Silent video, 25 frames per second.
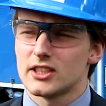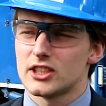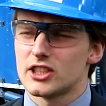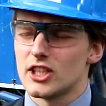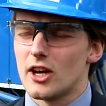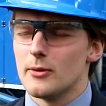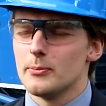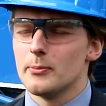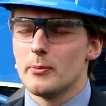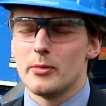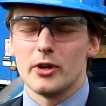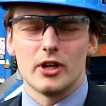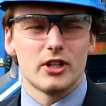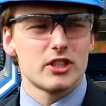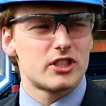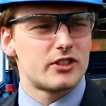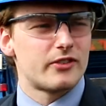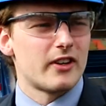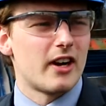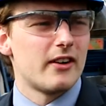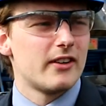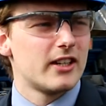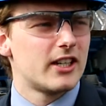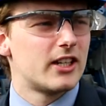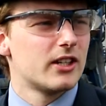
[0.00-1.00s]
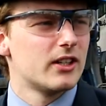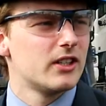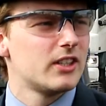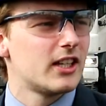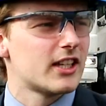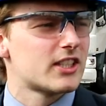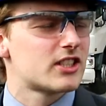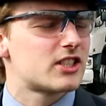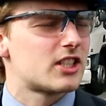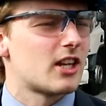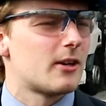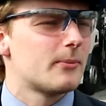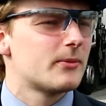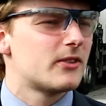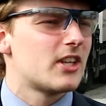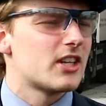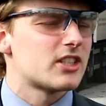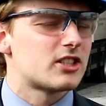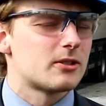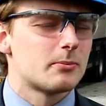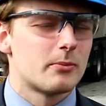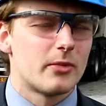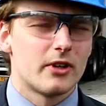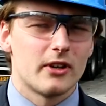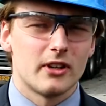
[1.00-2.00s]
Some burns very good and some
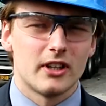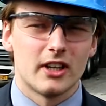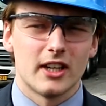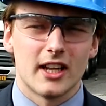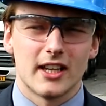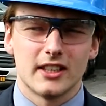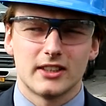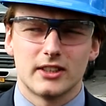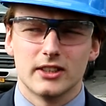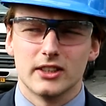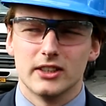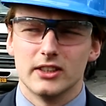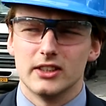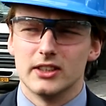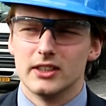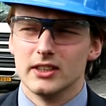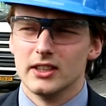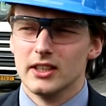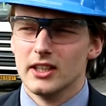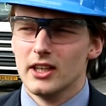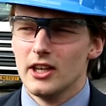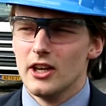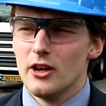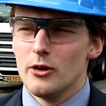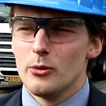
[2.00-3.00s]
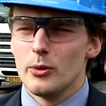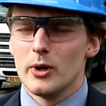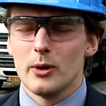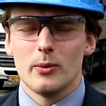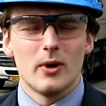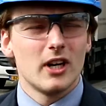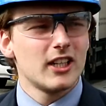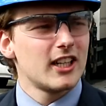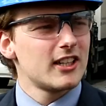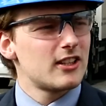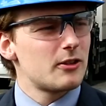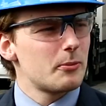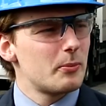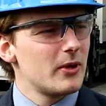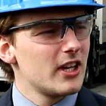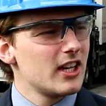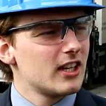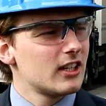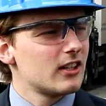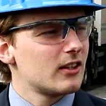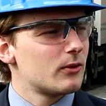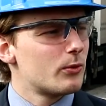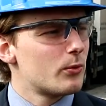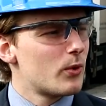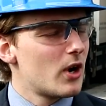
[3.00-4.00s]
doesn't burn that good. We want it to be
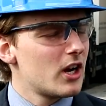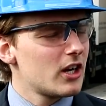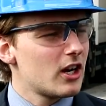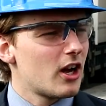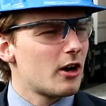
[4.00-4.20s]
in one